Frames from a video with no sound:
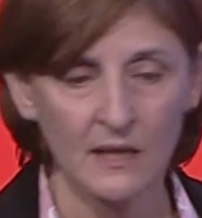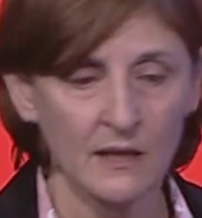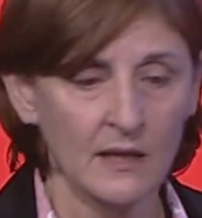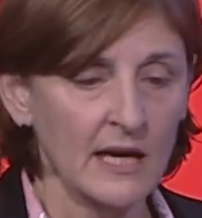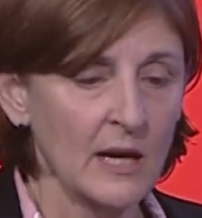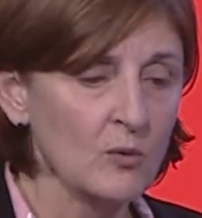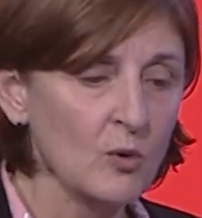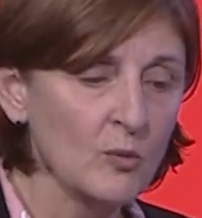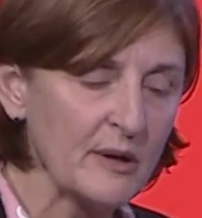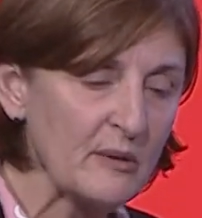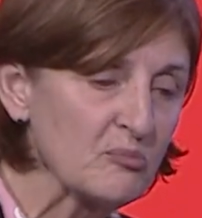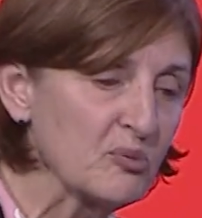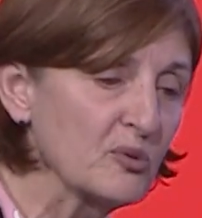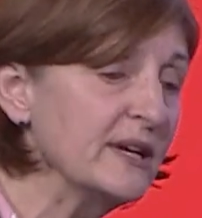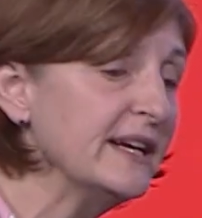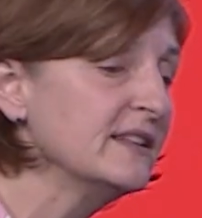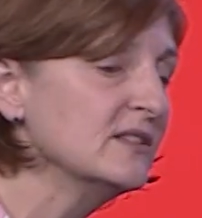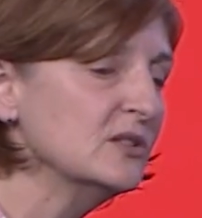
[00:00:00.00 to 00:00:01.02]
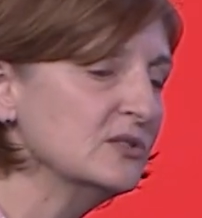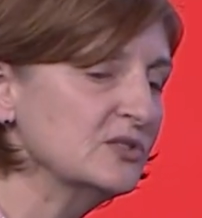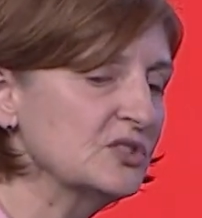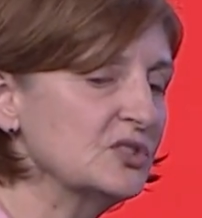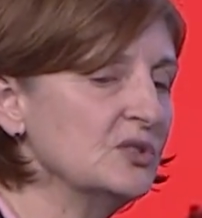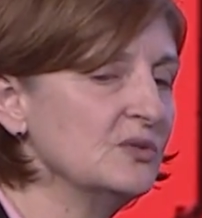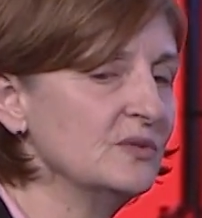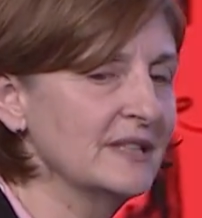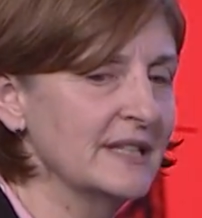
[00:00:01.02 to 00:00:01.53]
And when we bring those
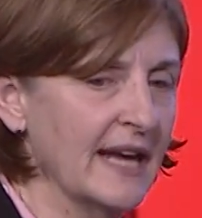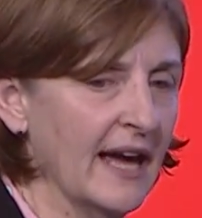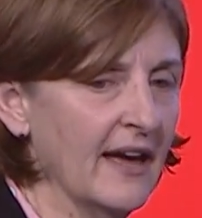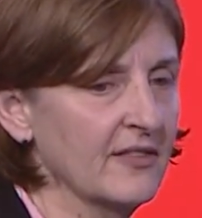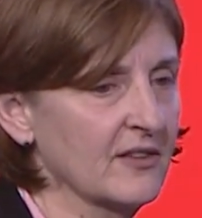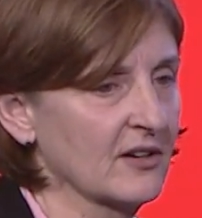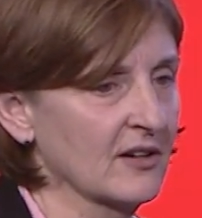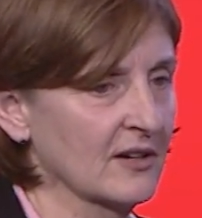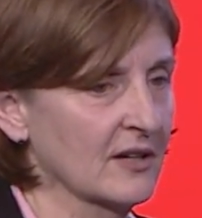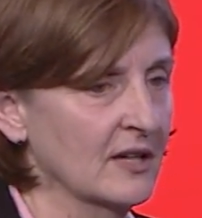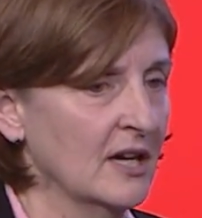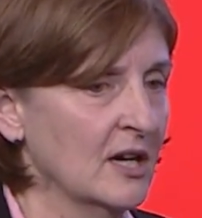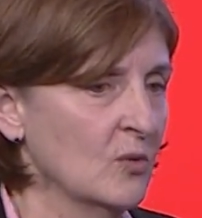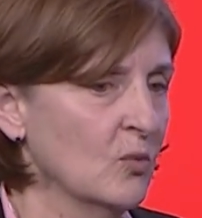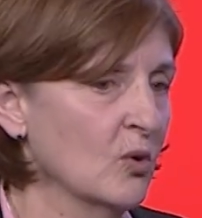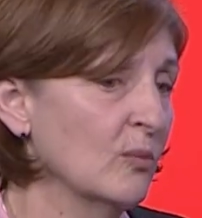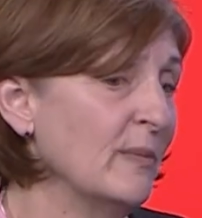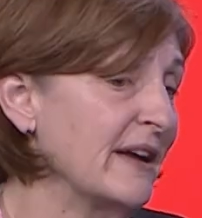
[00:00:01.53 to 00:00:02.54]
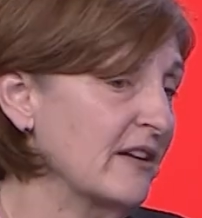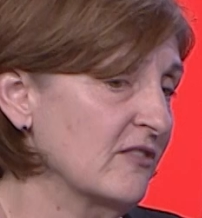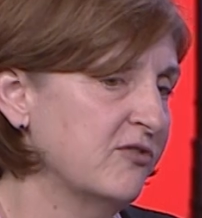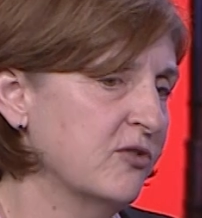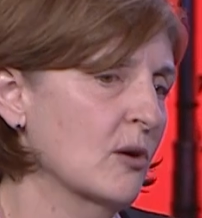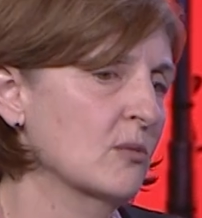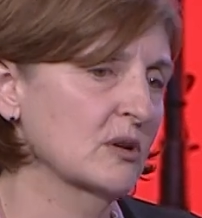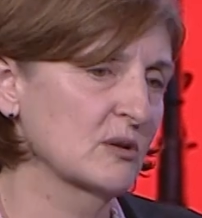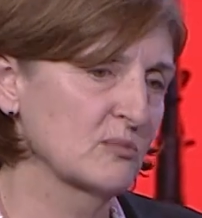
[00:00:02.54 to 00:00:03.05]
two together, we'll make
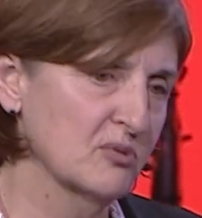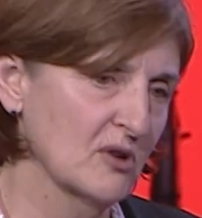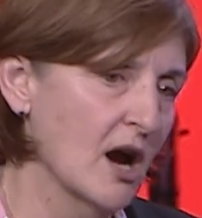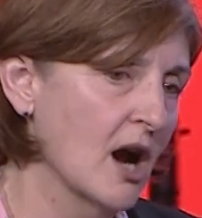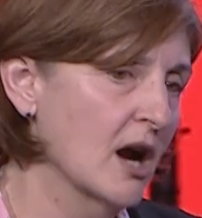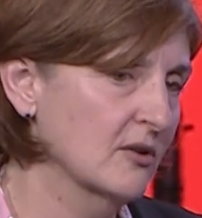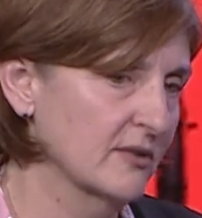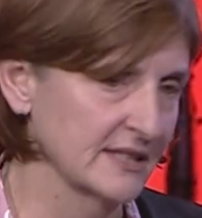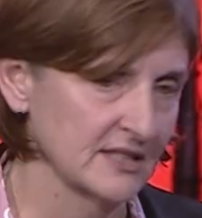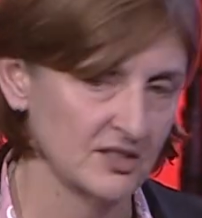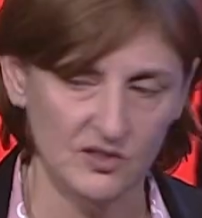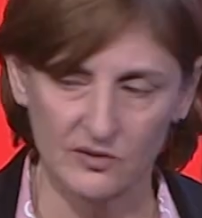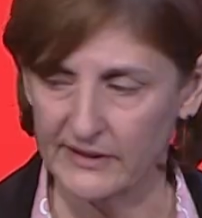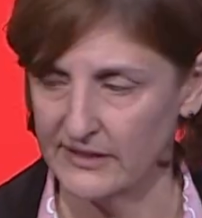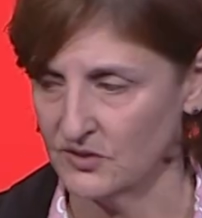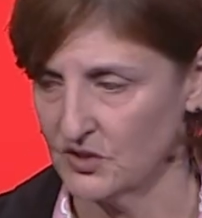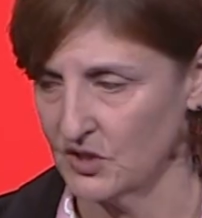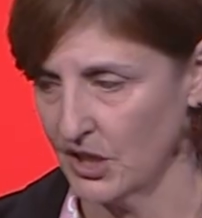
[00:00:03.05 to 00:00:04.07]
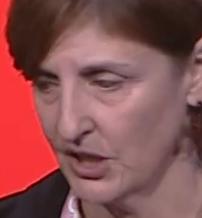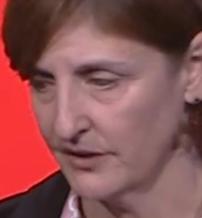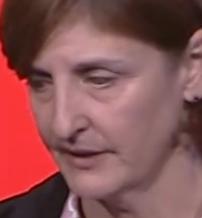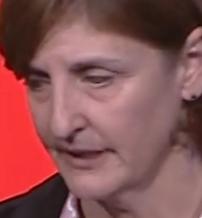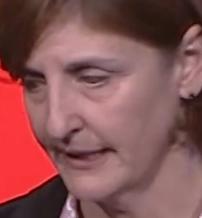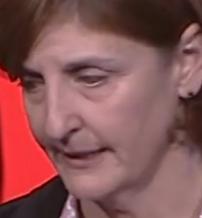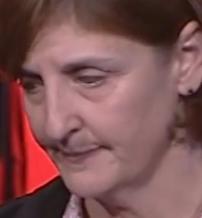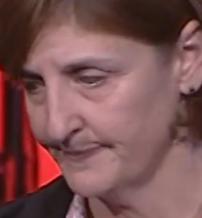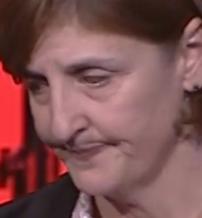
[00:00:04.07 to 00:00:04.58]
forward progress around security.